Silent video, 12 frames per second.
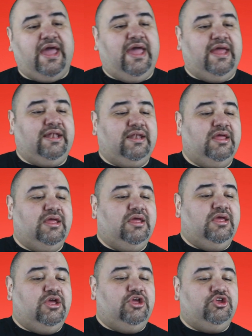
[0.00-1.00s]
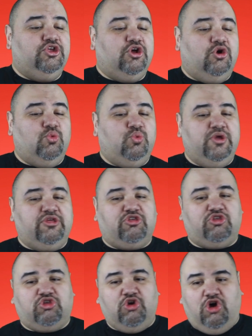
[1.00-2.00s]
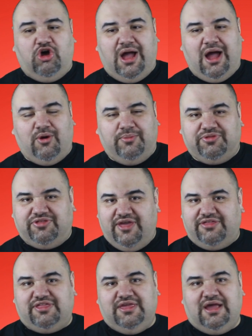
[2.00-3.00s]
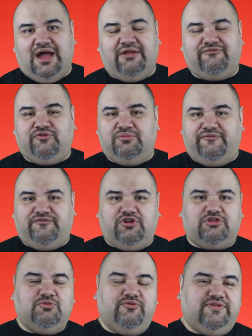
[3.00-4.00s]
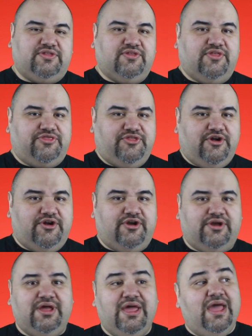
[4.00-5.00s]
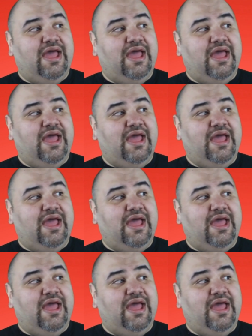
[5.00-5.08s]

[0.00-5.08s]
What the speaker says: And, you know, we saw how obsessed he got from the first movie to the third.